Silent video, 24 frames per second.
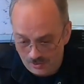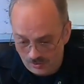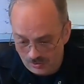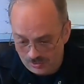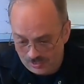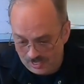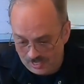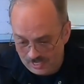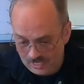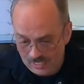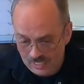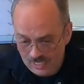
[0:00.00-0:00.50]

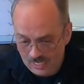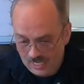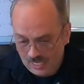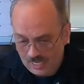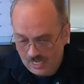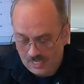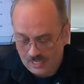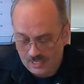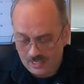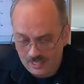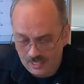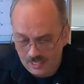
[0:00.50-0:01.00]
Okay,
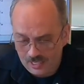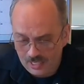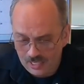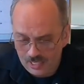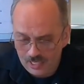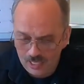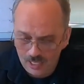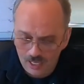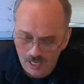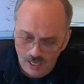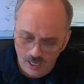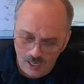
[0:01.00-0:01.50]

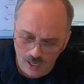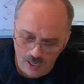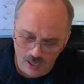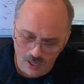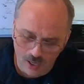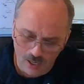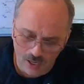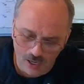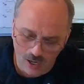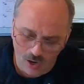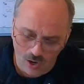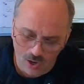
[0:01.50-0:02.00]
the
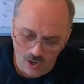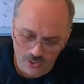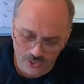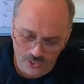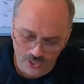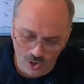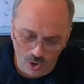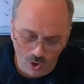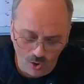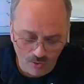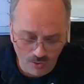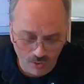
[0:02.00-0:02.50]

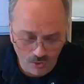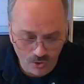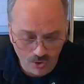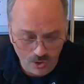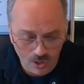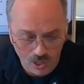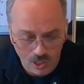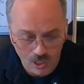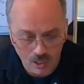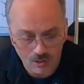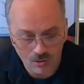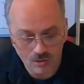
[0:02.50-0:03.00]

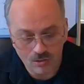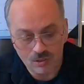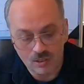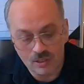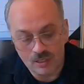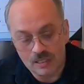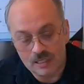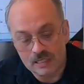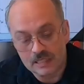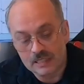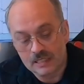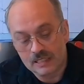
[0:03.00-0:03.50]

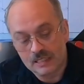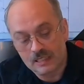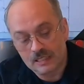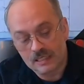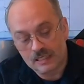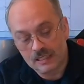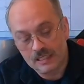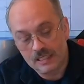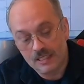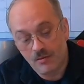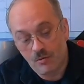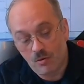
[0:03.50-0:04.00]
overall,
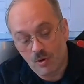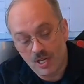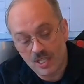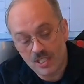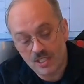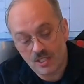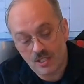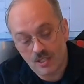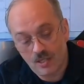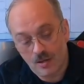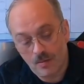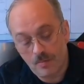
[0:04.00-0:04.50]
it
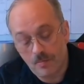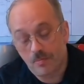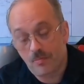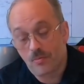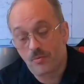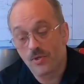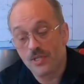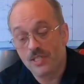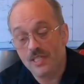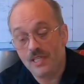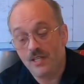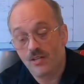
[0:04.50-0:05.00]
was
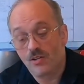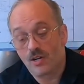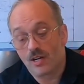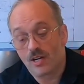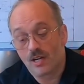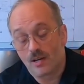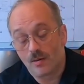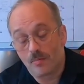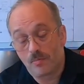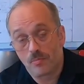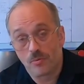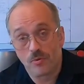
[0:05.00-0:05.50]

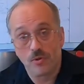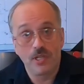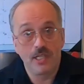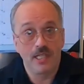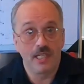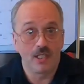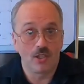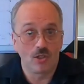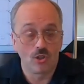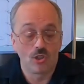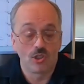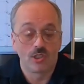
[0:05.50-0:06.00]

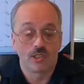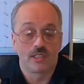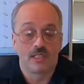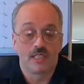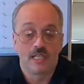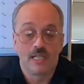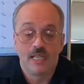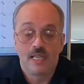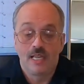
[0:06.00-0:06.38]
pretty good.